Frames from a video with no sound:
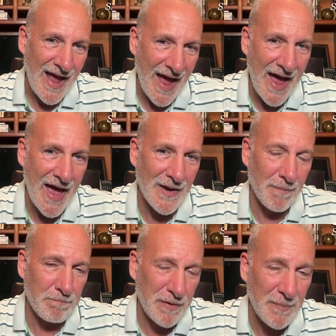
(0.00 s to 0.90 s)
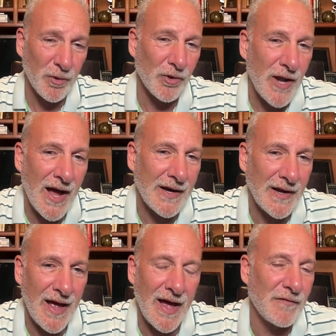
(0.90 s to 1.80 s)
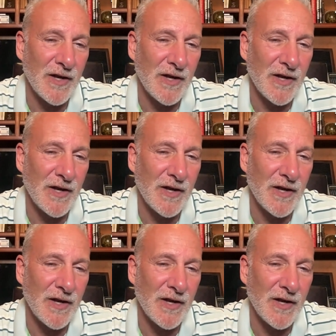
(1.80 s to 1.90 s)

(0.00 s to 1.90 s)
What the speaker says: and people are not going to have an